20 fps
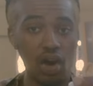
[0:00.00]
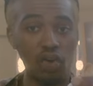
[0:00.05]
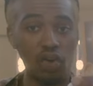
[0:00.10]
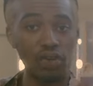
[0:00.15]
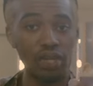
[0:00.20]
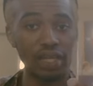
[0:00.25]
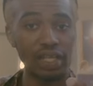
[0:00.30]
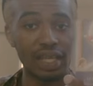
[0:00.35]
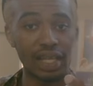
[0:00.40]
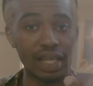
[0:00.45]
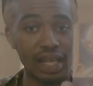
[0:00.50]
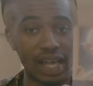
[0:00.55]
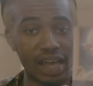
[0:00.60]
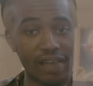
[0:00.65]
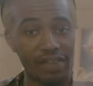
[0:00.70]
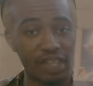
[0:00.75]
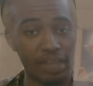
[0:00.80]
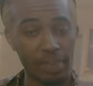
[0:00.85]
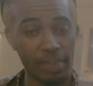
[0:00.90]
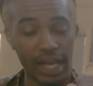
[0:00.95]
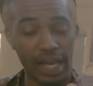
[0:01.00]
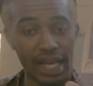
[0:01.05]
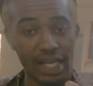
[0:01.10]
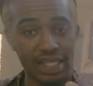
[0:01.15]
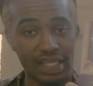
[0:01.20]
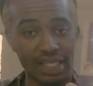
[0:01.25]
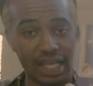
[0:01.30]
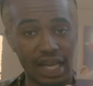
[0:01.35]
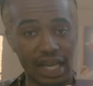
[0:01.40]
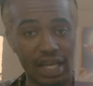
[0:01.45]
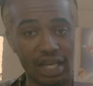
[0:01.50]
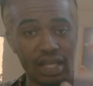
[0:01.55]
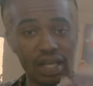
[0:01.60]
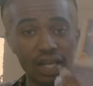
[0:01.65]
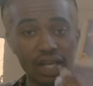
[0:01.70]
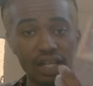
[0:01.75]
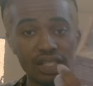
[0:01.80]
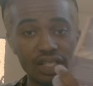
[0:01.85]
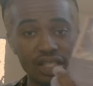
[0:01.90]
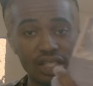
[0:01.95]
only the love in the past, yeah?
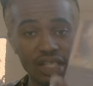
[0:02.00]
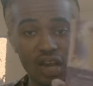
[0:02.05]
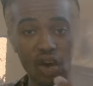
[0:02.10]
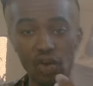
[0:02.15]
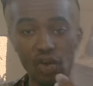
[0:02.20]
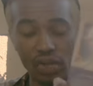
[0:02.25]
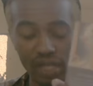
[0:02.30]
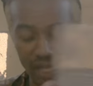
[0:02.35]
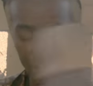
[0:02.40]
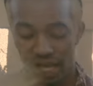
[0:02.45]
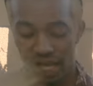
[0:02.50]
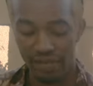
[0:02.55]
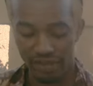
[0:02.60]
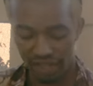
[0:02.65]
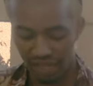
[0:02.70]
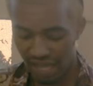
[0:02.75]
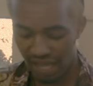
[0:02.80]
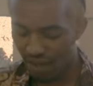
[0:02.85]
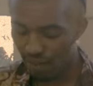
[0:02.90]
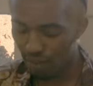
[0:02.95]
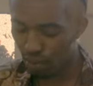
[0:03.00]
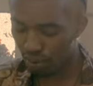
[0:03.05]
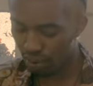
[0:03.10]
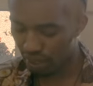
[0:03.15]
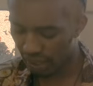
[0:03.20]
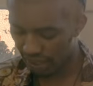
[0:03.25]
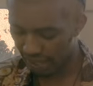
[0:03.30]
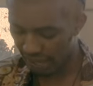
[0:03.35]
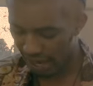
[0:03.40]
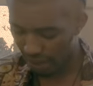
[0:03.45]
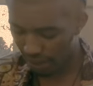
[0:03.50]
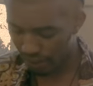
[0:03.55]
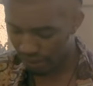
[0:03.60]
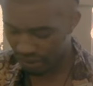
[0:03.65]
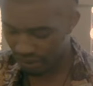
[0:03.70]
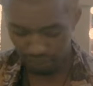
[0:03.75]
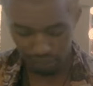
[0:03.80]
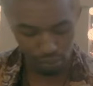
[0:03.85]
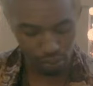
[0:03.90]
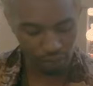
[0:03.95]
See only the love, and that will allow us
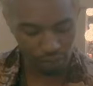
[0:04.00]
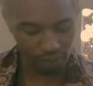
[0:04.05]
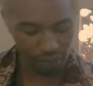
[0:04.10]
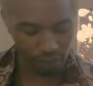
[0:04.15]
to move